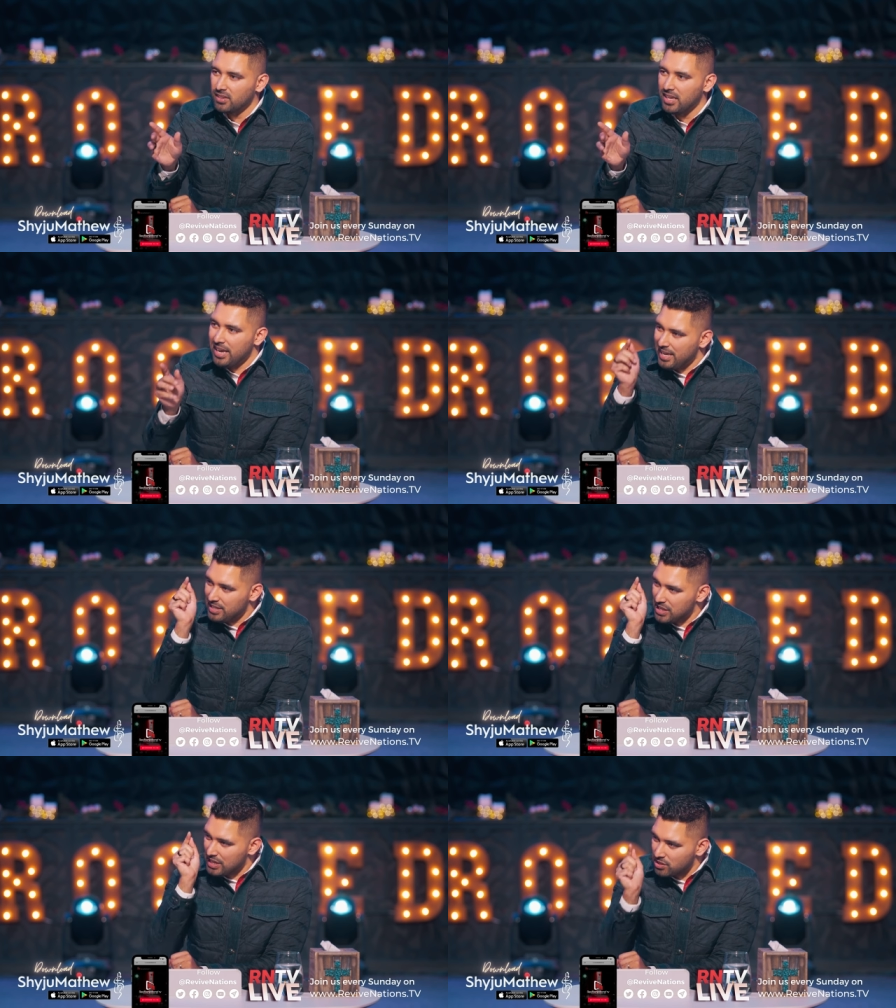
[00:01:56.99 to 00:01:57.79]

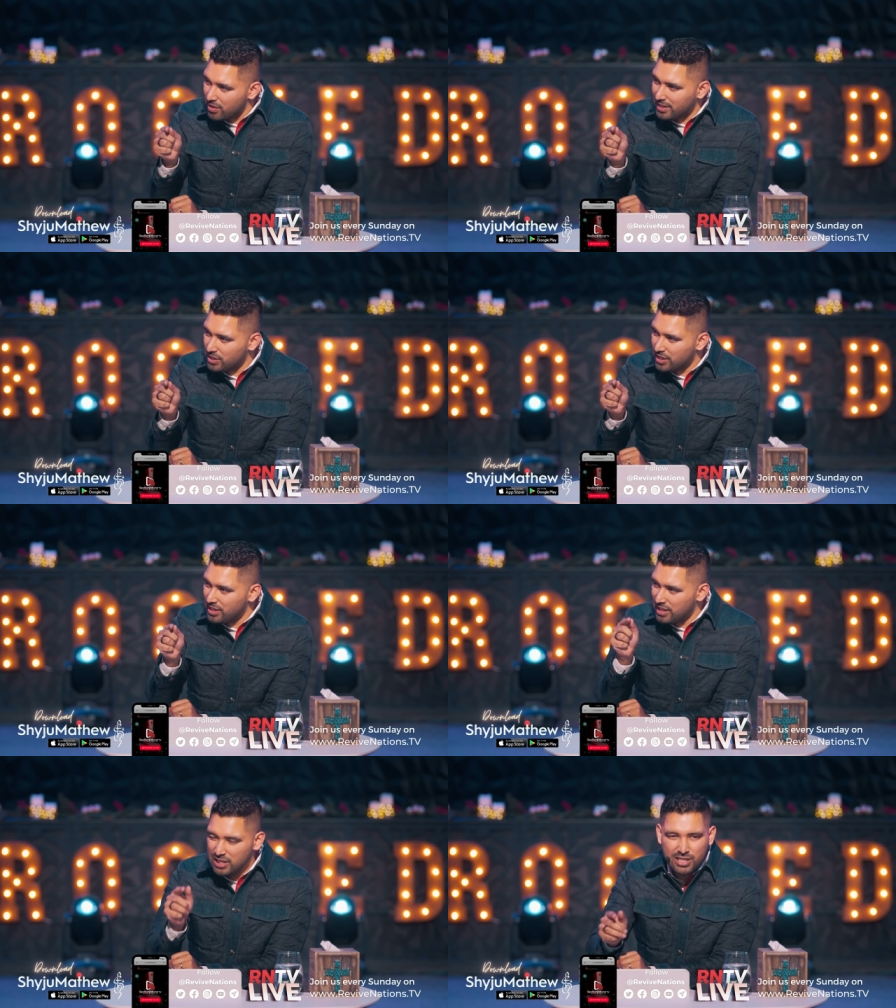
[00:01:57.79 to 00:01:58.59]
He's interested
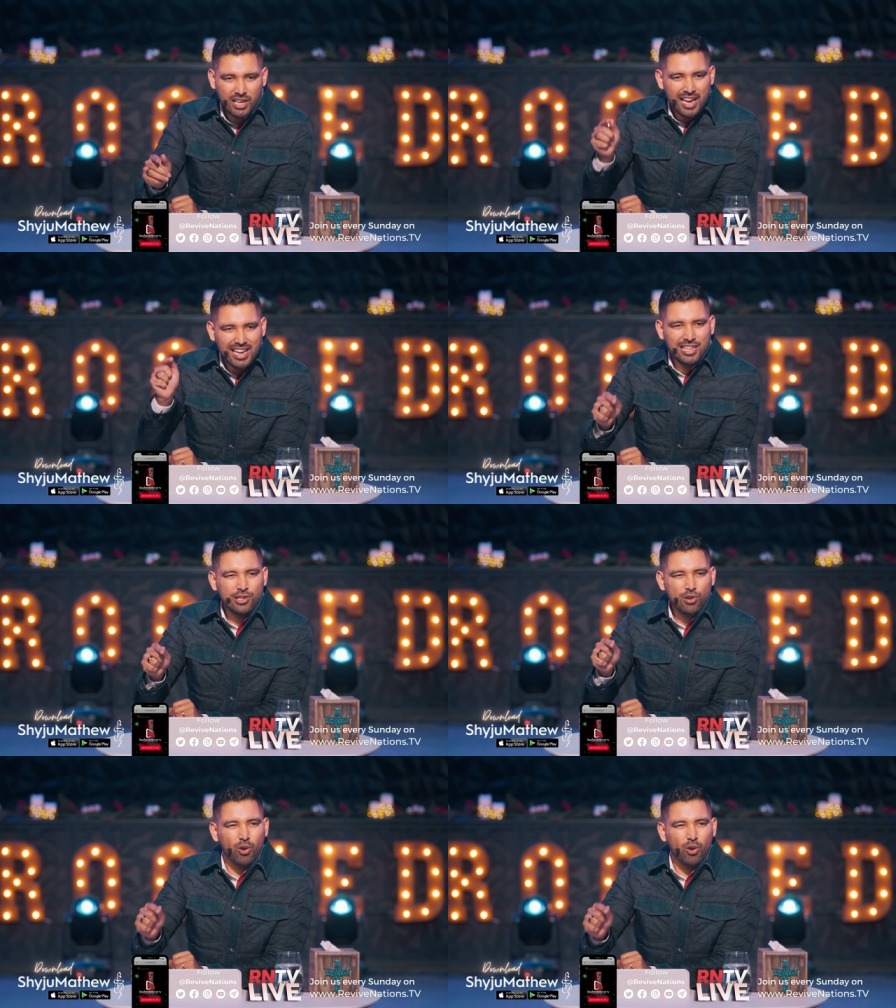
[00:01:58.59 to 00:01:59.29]
is in your